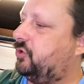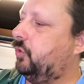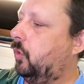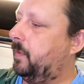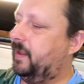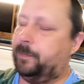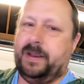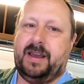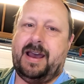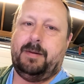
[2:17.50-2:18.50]
sure, but there's
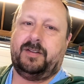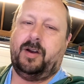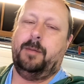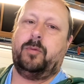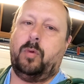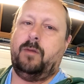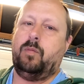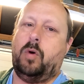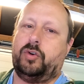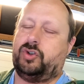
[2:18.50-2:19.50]
been a couple of times where
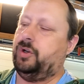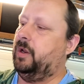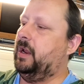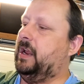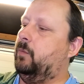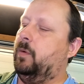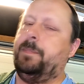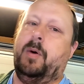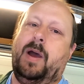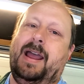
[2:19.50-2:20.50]
I've washed with
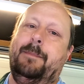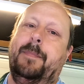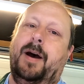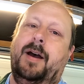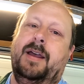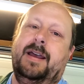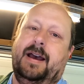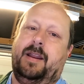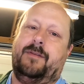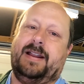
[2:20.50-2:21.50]
Built Amber
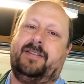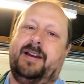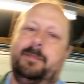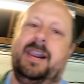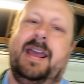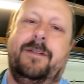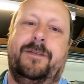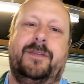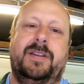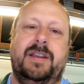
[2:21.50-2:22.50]
and I've had some
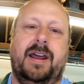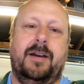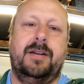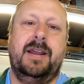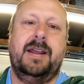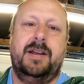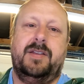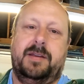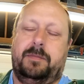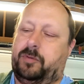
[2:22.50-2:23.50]
left,
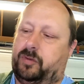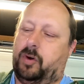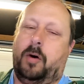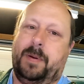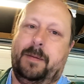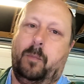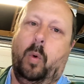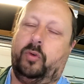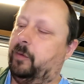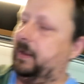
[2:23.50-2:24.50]
it's got a bit of water